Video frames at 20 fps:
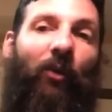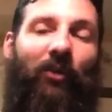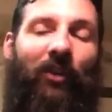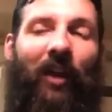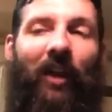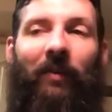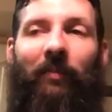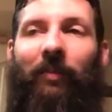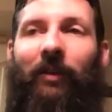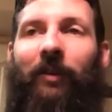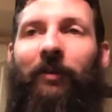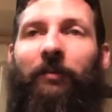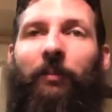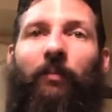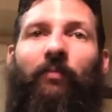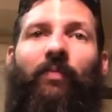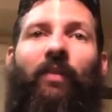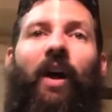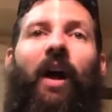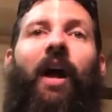that be?
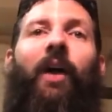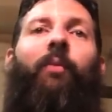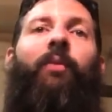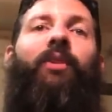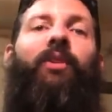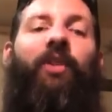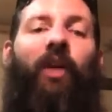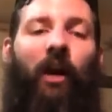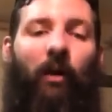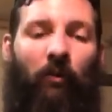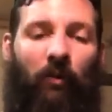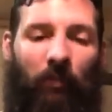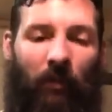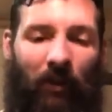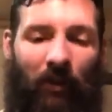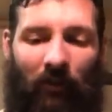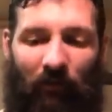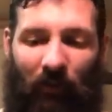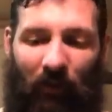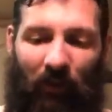I would make
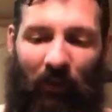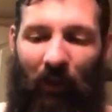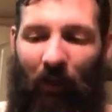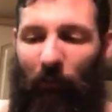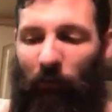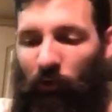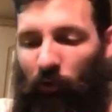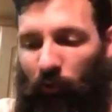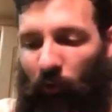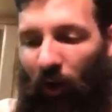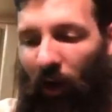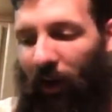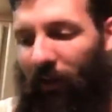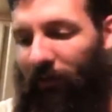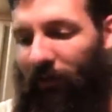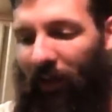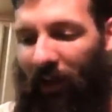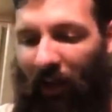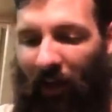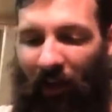a video. I would drive
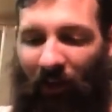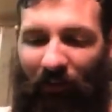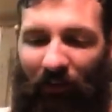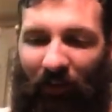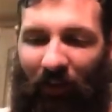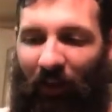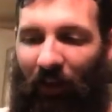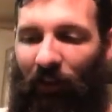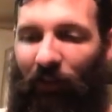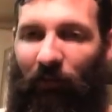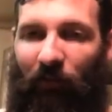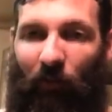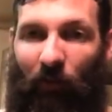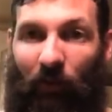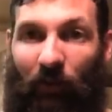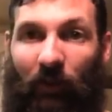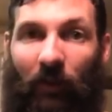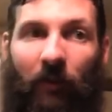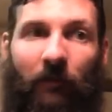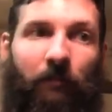down to
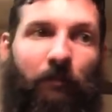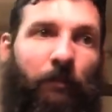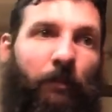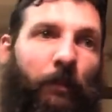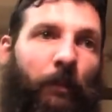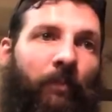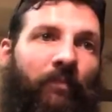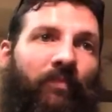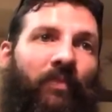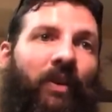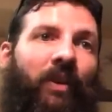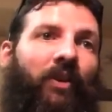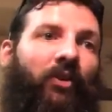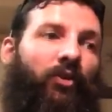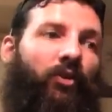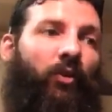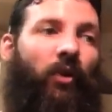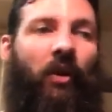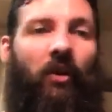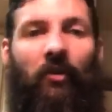California,
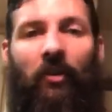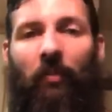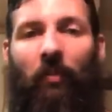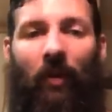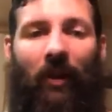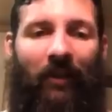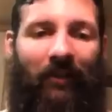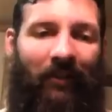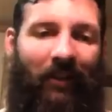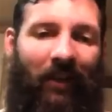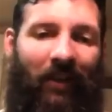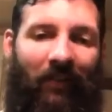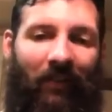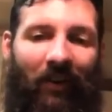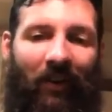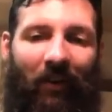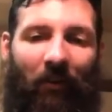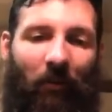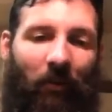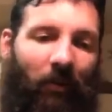trailer the bike down
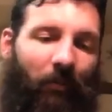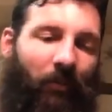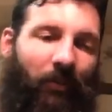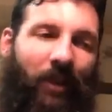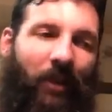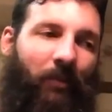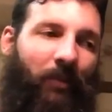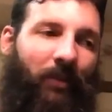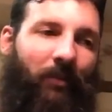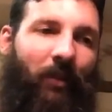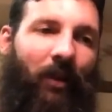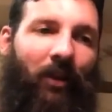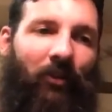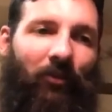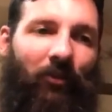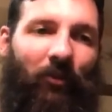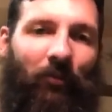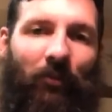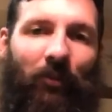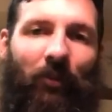there. I don't want to put that many miles in
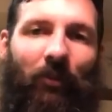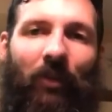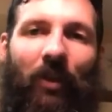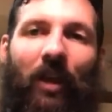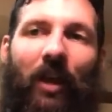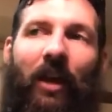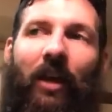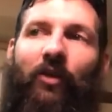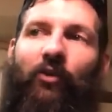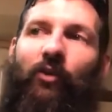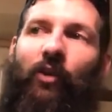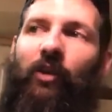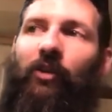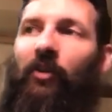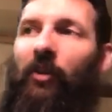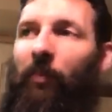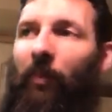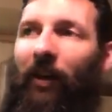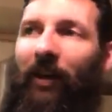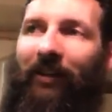the Rune. Trailer
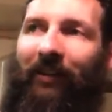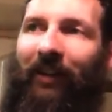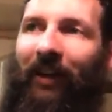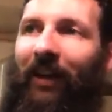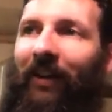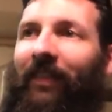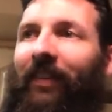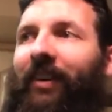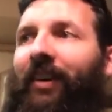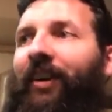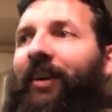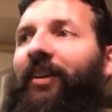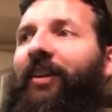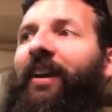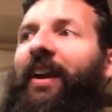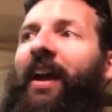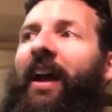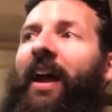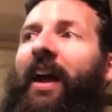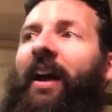the bike down there,
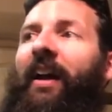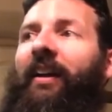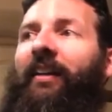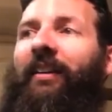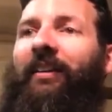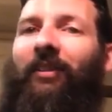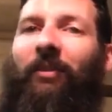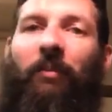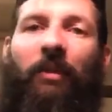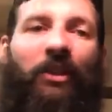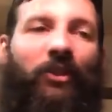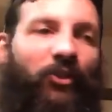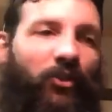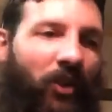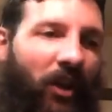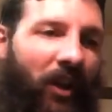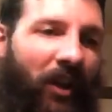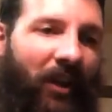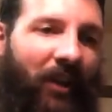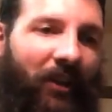get to meet
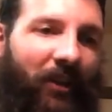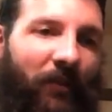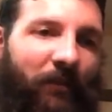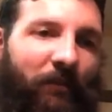Jay,